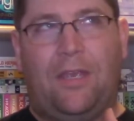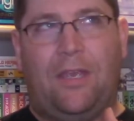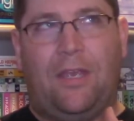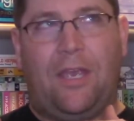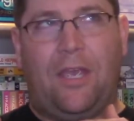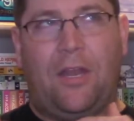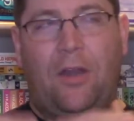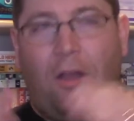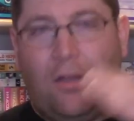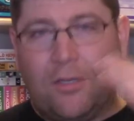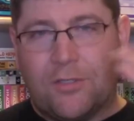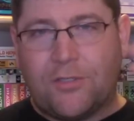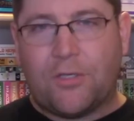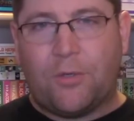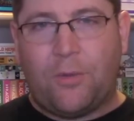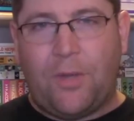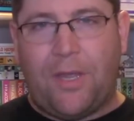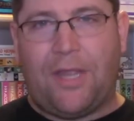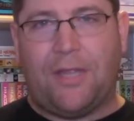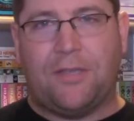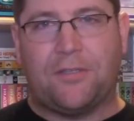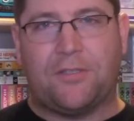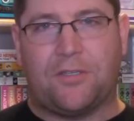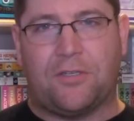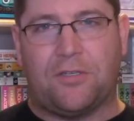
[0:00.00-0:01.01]
it also
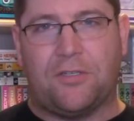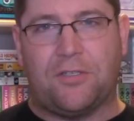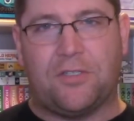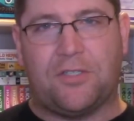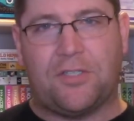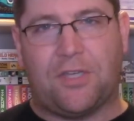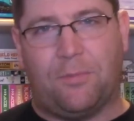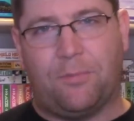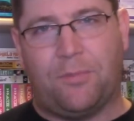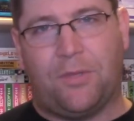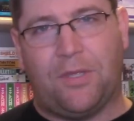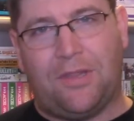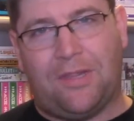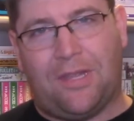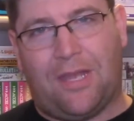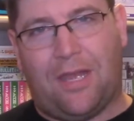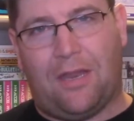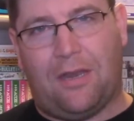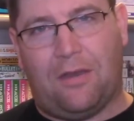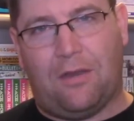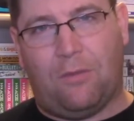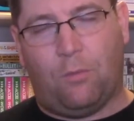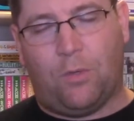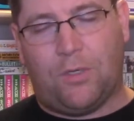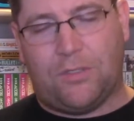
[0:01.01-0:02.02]
answers something
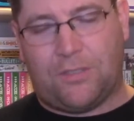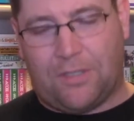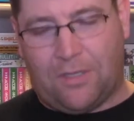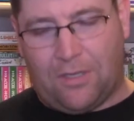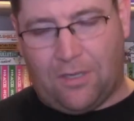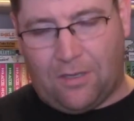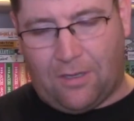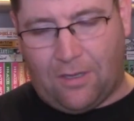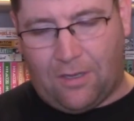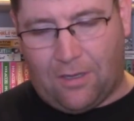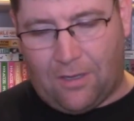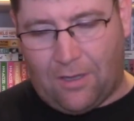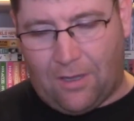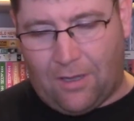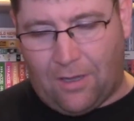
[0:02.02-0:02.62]
that was a,